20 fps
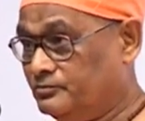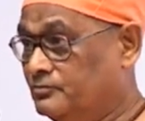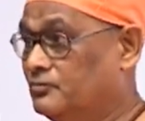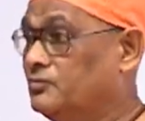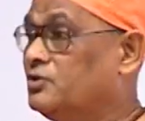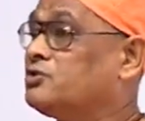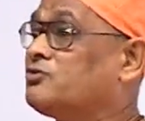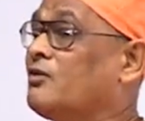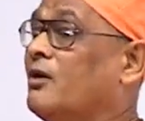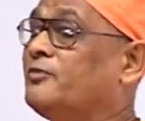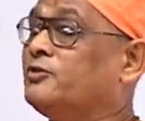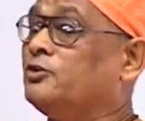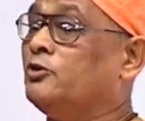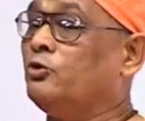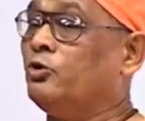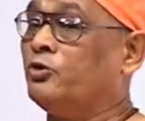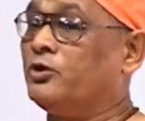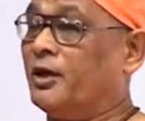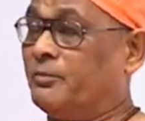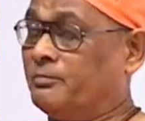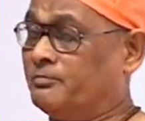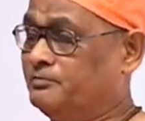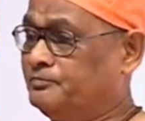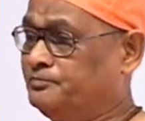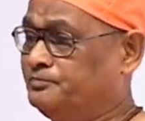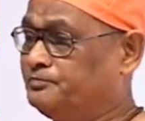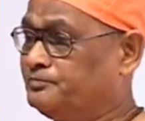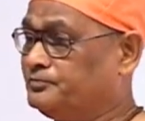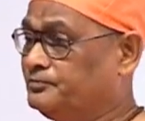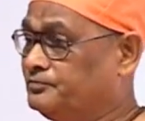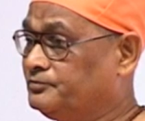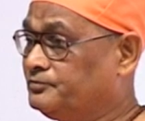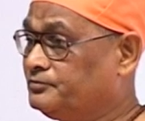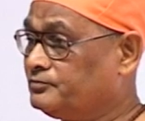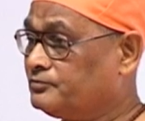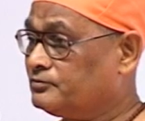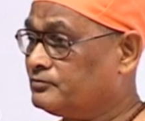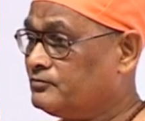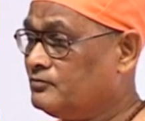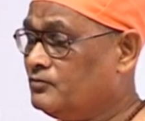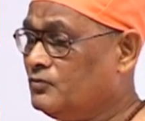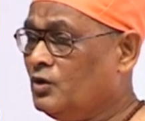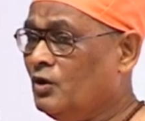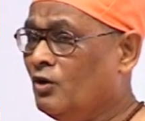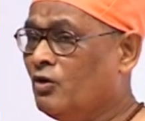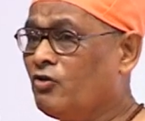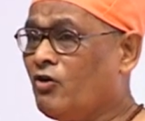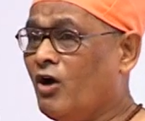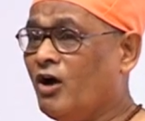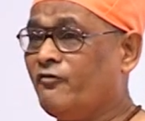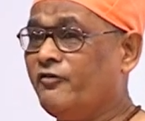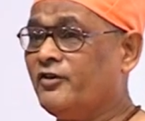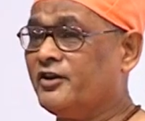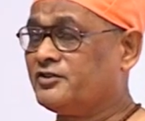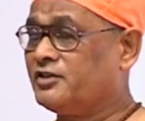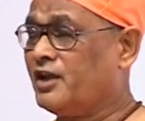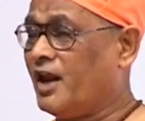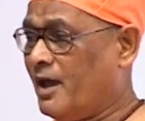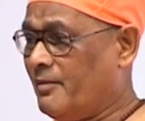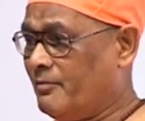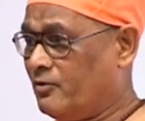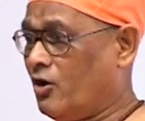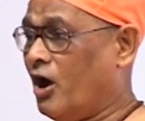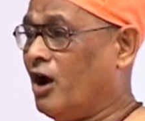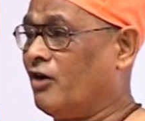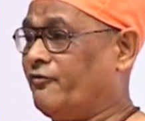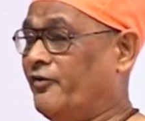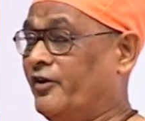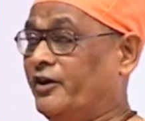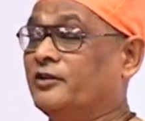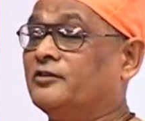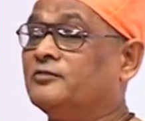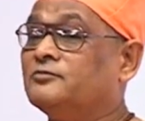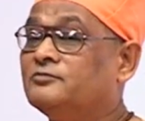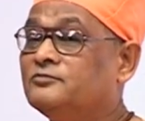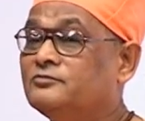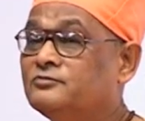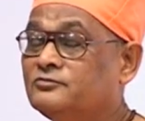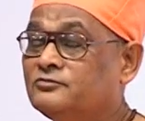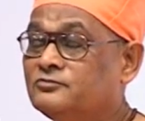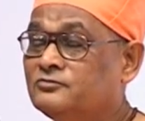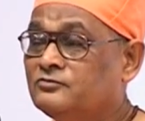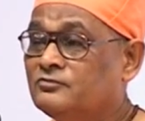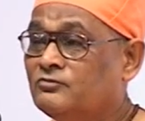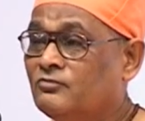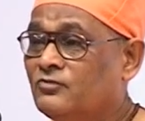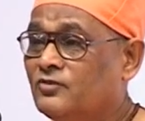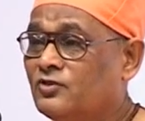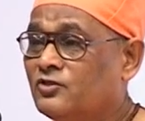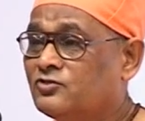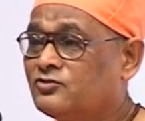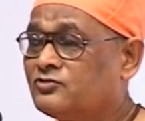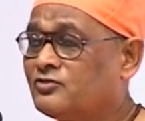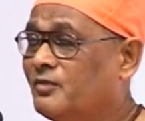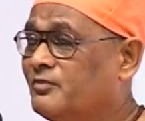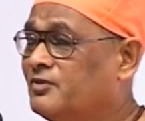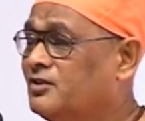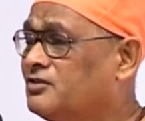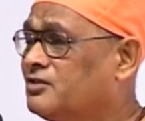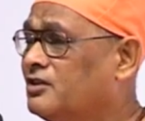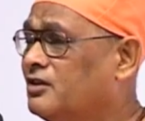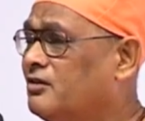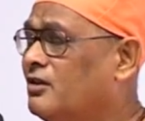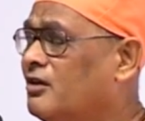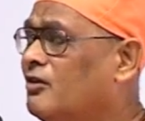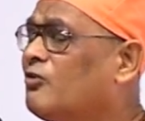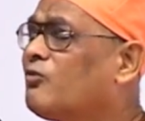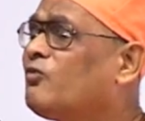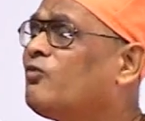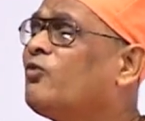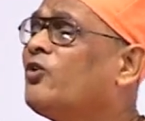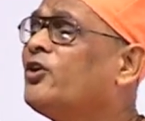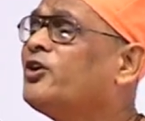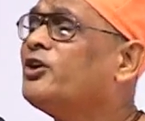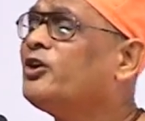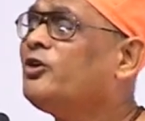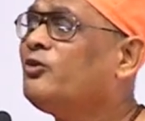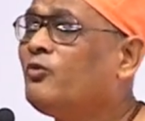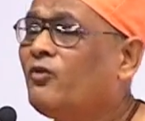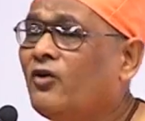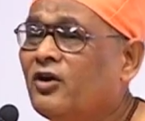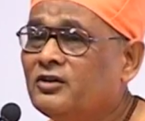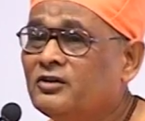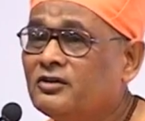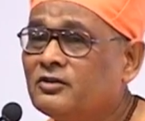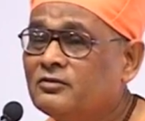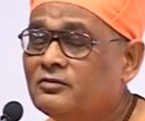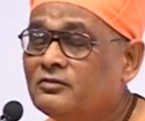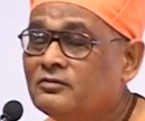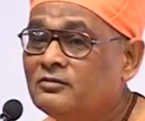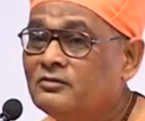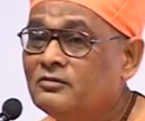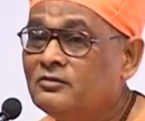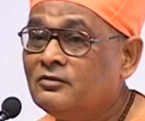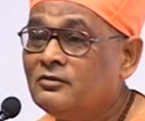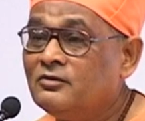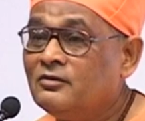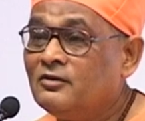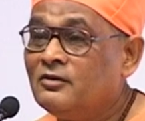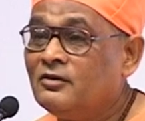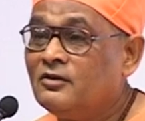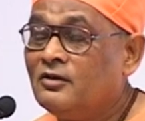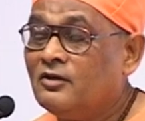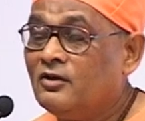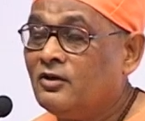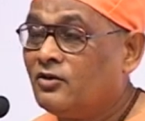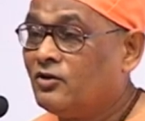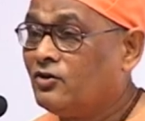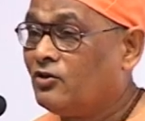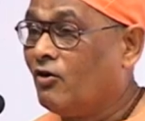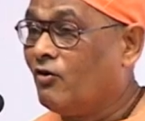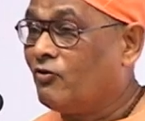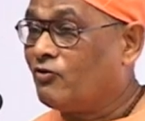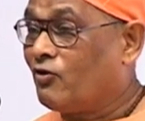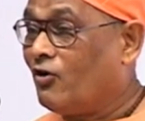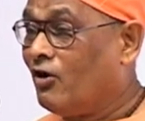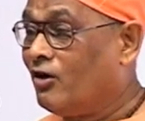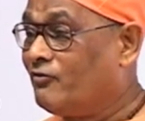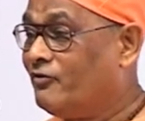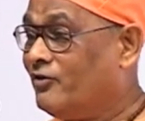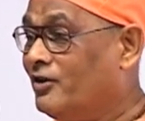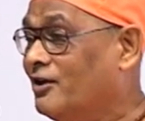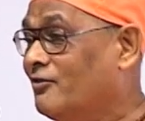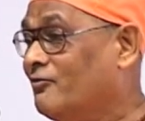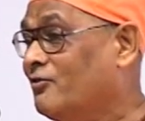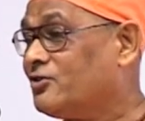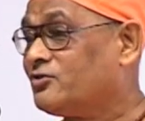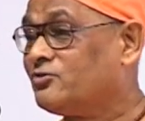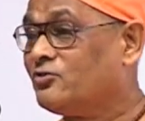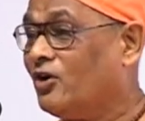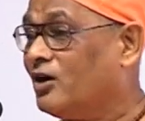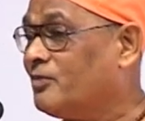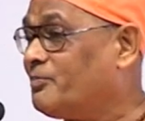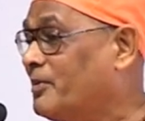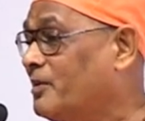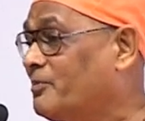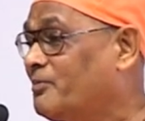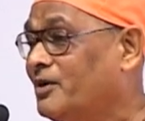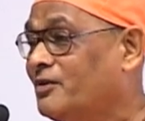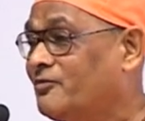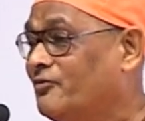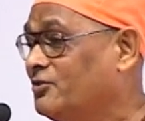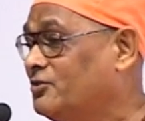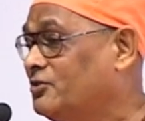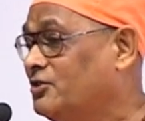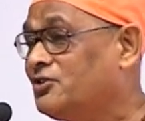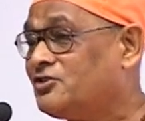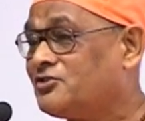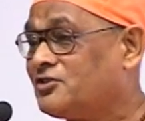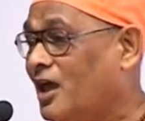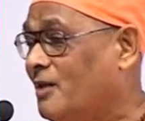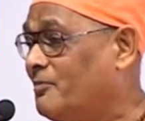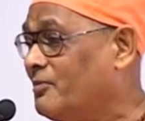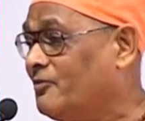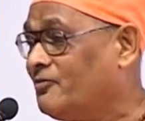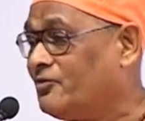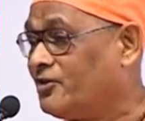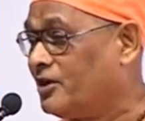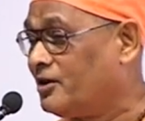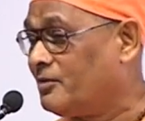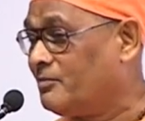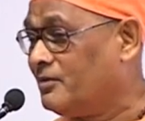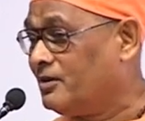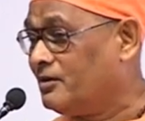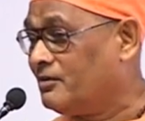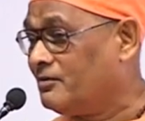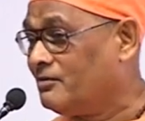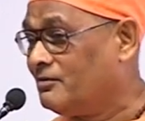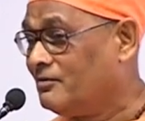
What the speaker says: And Swamiji looked up. Rockefeller said, I am Rockefeller. Swamiji said, what do you want? Now Rockefeller was not prepared for this type of treatment.